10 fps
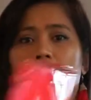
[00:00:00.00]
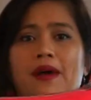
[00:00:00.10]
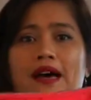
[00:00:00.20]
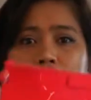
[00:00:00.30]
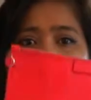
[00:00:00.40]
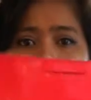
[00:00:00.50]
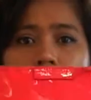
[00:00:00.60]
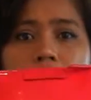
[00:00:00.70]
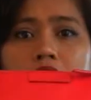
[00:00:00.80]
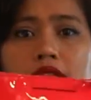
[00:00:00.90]
Pouch.
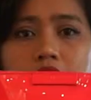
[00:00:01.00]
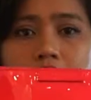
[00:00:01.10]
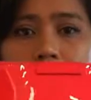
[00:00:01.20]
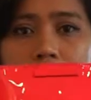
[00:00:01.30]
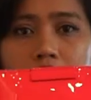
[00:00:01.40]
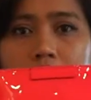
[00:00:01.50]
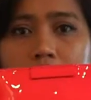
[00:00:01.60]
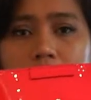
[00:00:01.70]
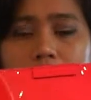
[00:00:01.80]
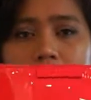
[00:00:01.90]
This
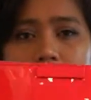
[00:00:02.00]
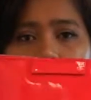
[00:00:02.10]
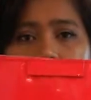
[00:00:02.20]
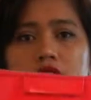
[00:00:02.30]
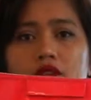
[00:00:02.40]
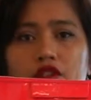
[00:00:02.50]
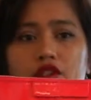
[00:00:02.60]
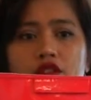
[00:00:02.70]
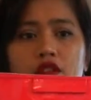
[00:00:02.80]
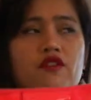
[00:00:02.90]
is the
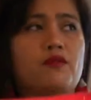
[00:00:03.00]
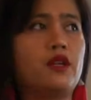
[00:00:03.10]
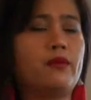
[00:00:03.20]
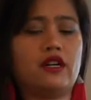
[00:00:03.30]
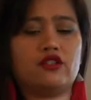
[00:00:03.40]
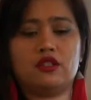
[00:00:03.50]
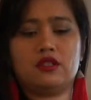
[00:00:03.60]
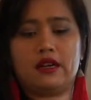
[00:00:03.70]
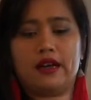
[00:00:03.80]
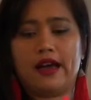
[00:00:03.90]
first of many pouches
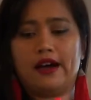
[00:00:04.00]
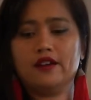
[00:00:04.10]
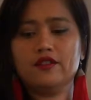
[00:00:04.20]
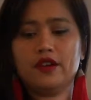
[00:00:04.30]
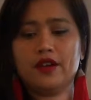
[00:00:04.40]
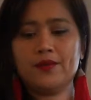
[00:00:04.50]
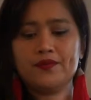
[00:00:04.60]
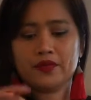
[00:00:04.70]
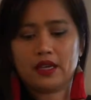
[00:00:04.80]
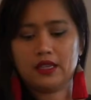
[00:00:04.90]
that I have.
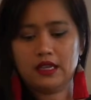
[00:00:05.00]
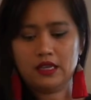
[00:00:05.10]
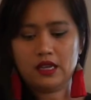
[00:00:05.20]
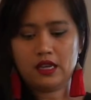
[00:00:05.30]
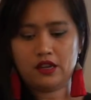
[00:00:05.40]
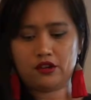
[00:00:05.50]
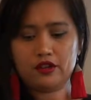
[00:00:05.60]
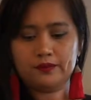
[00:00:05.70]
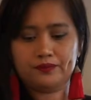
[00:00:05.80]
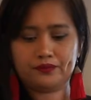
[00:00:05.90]
And in
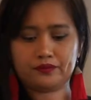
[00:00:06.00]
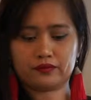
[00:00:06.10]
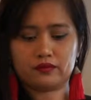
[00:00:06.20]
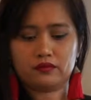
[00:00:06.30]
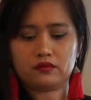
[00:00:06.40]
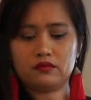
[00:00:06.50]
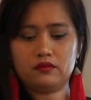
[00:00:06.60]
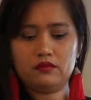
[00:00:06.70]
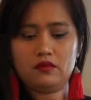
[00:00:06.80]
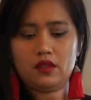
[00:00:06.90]
here
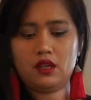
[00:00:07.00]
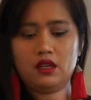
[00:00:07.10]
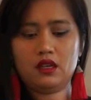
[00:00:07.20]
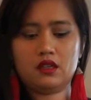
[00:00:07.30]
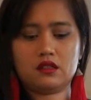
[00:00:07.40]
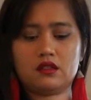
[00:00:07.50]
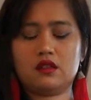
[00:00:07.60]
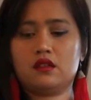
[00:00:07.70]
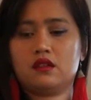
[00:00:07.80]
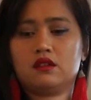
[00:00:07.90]
is
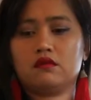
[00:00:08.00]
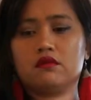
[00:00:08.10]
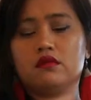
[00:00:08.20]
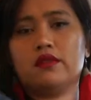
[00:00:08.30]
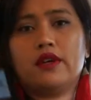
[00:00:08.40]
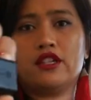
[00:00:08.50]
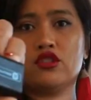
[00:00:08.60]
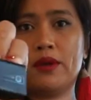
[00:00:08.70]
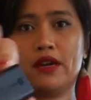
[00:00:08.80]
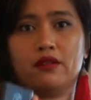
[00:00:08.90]

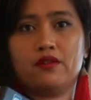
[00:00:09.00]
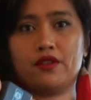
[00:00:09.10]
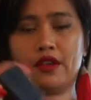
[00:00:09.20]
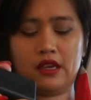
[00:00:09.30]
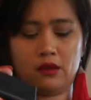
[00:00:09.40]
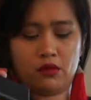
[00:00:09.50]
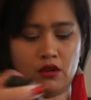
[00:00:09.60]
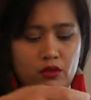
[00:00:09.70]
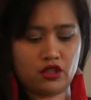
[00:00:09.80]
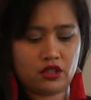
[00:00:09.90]
extra battery for the
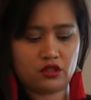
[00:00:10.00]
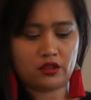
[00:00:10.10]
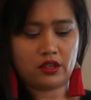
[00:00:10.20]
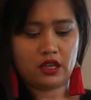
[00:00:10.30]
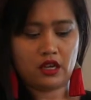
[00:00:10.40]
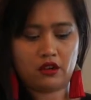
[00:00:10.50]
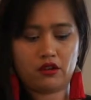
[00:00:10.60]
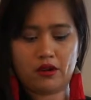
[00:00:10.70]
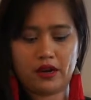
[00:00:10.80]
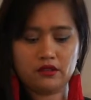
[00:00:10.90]
camera, which I started carrying
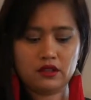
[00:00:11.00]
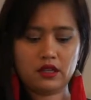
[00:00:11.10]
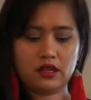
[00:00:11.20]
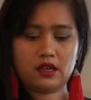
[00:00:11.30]
around.